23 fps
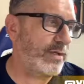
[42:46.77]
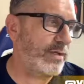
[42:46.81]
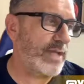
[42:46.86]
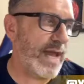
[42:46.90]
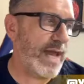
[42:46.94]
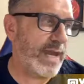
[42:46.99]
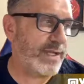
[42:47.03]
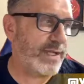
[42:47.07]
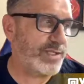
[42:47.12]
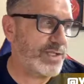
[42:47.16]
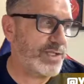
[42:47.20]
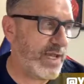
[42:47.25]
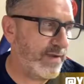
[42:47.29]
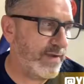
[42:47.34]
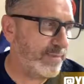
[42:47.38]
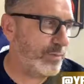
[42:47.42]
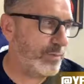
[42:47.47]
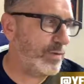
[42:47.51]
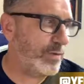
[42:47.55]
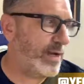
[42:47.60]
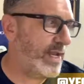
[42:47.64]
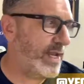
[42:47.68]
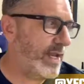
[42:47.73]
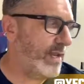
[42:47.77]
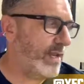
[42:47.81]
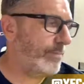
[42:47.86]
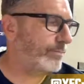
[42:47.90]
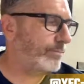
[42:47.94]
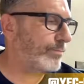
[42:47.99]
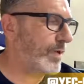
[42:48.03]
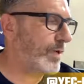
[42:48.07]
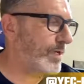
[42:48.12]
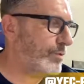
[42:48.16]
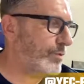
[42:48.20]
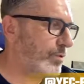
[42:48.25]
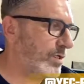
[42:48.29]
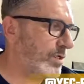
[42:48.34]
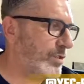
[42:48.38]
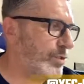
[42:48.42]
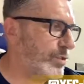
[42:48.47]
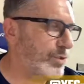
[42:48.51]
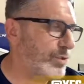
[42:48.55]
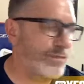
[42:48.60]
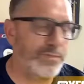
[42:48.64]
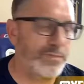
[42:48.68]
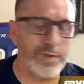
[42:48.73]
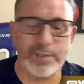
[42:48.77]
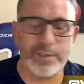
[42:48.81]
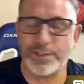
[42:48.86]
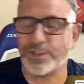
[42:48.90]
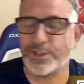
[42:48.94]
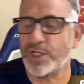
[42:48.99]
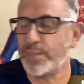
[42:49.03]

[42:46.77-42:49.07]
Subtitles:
not a safe play, but you can use it for